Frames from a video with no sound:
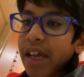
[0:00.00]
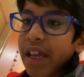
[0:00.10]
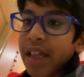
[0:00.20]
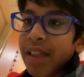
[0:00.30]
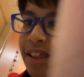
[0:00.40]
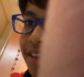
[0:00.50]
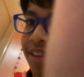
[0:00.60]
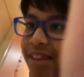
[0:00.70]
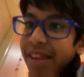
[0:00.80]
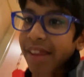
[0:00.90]
In the
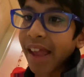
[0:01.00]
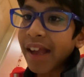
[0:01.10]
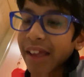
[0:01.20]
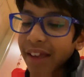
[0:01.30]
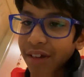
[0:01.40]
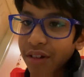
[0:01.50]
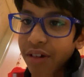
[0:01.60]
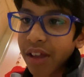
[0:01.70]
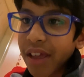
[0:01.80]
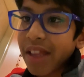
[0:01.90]
second
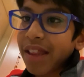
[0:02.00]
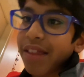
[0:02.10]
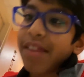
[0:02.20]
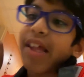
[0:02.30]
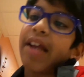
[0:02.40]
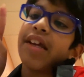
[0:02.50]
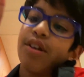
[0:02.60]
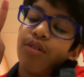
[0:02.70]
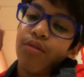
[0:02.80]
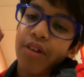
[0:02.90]

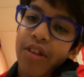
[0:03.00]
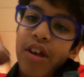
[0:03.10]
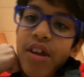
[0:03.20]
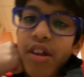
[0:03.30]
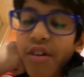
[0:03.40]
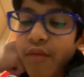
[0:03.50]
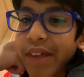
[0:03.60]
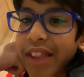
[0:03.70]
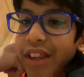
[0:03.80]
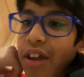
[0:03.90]
course, we
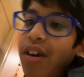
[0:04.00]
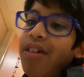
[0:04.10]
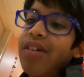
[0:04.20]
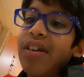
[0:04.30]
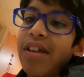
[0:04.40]
learned